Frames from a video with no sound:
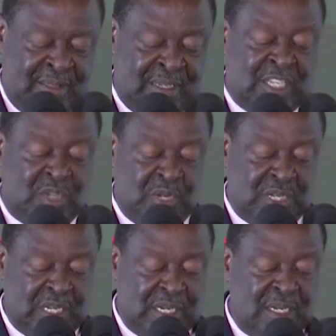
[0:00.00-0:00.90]
The
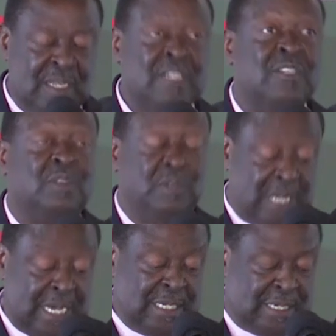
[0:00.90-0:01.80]
situation is so
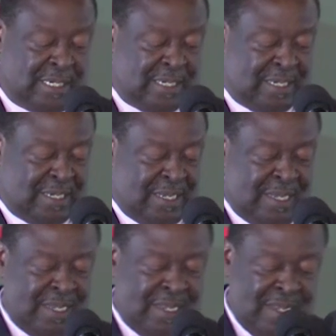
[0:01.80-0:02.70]
tight
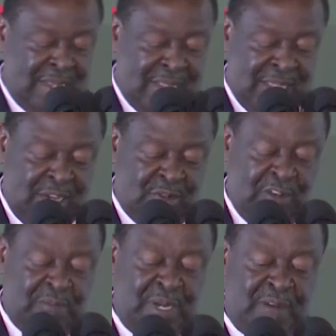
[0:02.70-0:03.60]
that we have